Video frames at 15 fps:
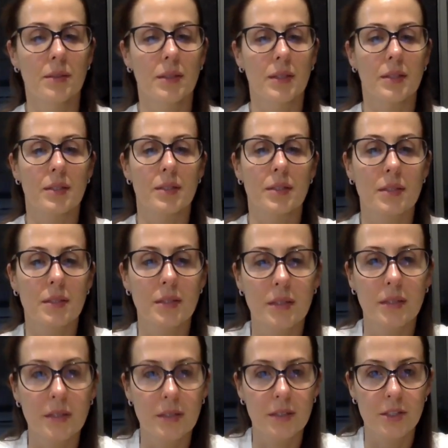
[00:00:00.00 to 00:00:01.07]
Let's
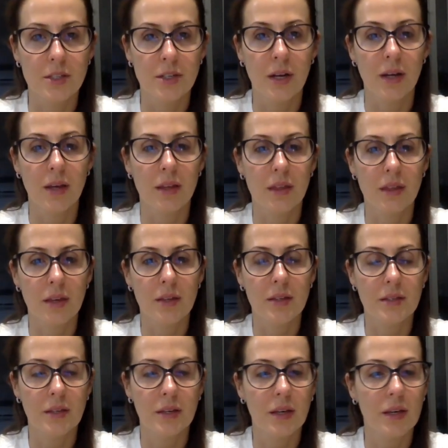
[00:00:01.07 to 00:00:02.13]
check
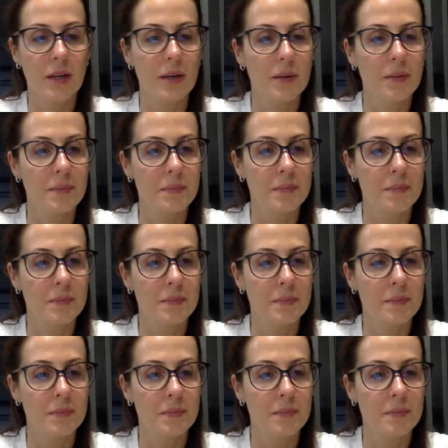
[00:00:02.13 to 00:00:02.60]
things here.